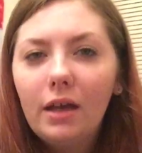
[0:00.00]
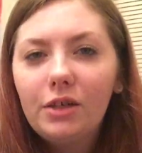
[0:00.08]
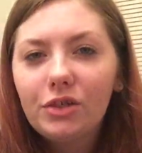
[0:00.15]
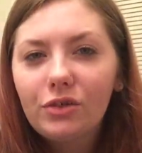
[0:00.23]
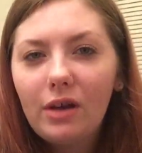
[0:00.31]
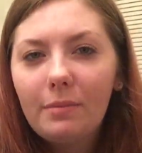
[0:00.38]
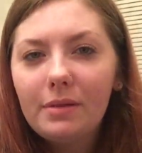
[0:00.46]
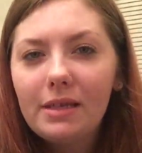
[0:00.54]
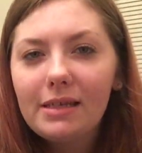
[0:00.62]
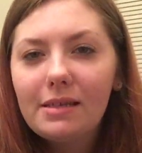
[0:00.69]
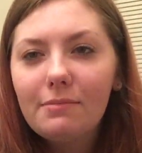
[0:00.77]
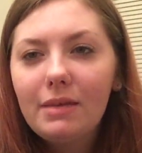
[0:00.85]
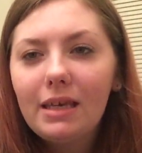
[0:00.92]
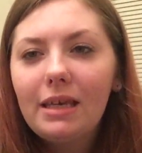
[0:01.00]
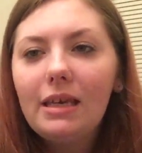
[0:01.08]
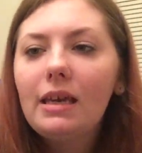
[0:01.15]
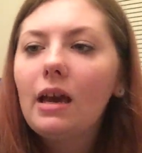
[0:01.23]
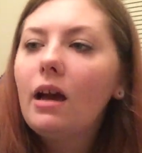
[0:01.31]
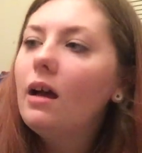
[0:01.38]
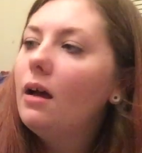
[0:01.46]
I just grabbed this
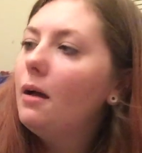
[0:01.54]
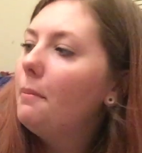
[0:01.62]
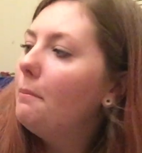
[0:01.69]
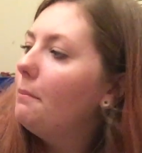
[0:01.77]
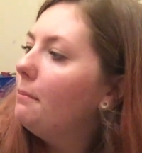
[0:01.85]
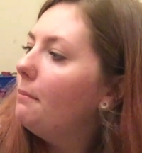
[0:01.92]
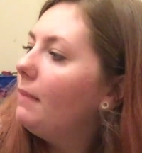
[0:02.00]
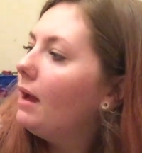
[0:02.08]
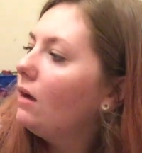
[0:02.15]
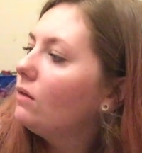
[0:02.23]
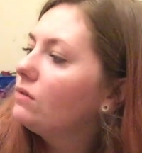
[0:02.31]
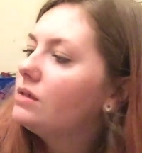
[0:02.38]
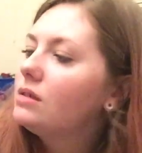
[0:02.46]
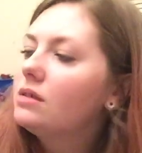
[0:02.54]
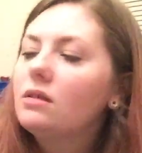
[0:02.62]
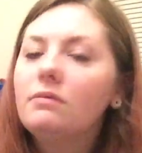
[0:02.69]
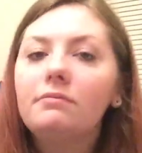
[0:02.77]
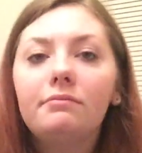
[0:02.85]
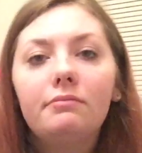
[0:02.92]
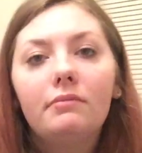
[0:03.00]
Mickey Mouse
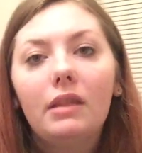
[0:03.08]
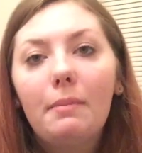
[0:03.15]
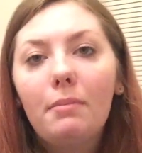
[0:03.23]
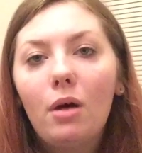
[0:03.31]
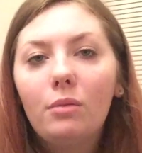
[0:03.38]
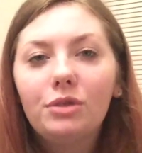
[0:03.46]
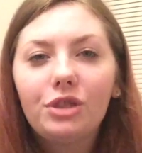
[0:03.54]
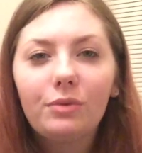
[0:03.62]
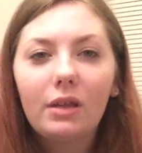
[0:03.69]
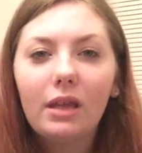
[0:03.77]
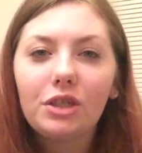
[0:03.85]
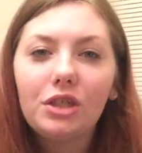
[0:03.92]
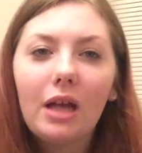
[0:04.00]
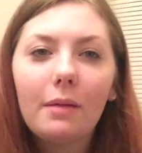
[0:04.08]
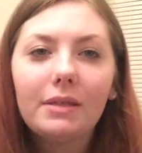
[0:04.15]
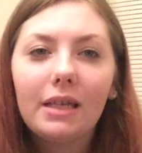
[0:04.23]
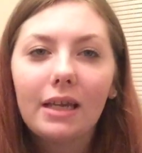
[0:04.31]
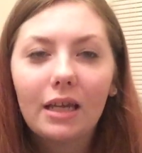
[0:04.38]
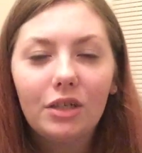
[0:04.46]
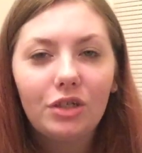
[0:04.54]
lip balm. She really likes
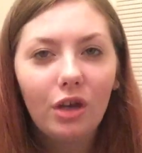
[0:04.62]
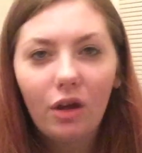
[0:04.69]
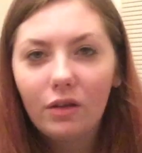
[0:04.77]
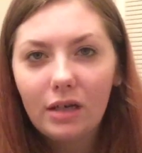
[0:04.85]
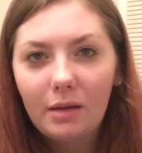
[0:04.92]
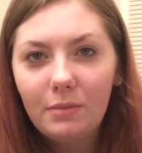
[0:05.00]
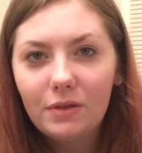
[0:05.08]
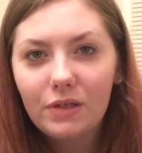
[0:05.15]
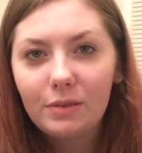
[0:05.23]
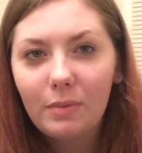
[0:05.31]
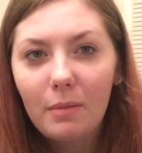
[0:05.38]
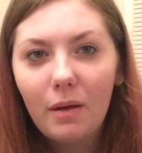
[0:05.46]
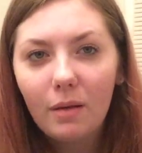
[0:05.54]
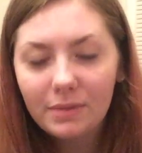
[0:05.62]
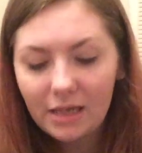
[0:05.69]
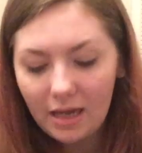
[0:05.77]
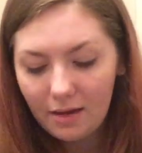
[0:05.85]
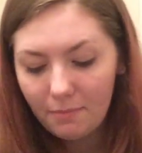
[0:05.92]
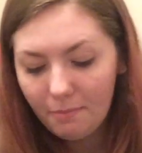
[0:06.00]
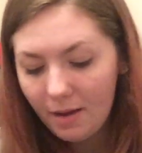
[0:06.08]
chapstick, and she all the time uses my mom's
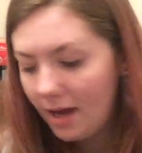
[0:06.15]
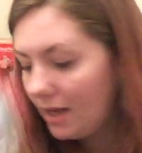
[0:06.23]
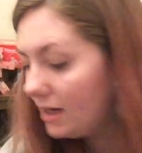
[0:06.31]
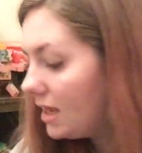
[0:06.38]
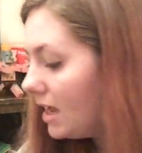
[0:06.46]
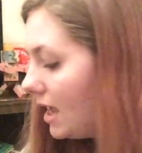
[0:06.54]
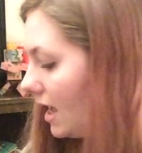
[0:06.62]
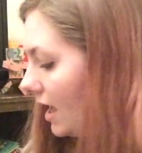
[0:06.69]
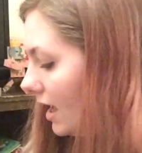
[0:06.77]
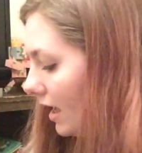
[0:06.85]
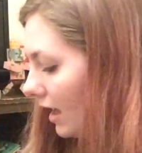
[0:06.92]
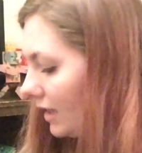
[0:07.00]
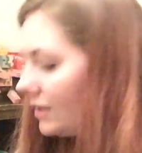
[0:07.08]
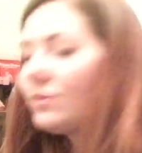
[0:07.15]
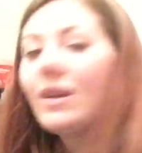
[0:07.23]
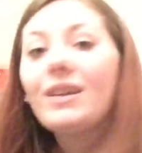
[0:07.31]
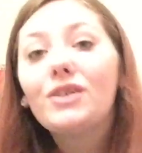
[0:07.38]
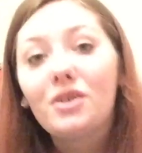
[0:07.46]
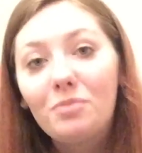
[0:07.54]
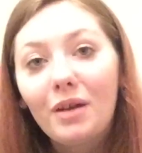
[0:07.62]
and mine, as well
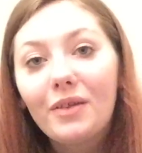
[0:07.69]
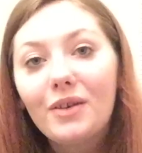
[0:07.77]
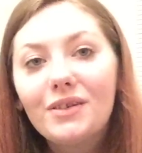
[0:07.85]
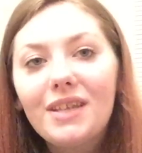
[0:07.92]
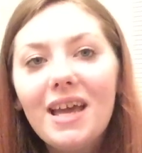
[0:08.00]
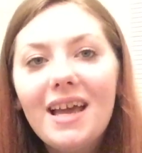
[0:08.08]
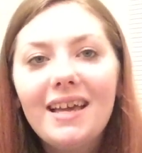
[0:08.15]
as her brother's.